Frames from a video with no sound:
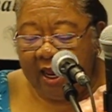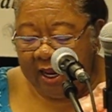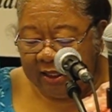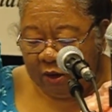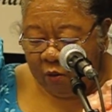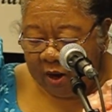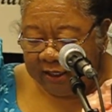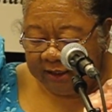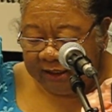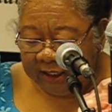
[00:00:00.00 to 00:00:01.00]
and
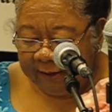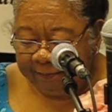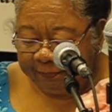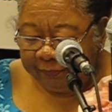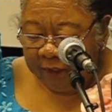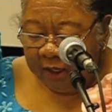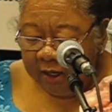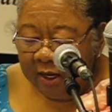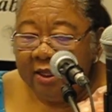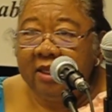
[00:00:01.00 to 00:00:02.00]
equality.
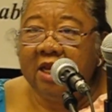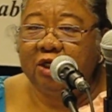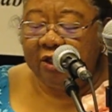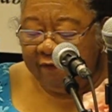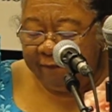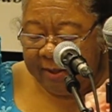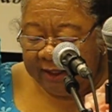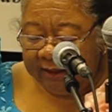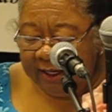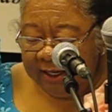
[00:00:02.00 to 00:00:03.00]
Nation
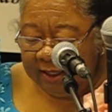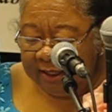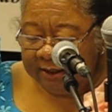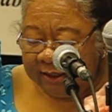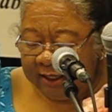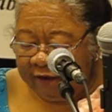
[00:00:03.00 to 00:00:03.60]
building is a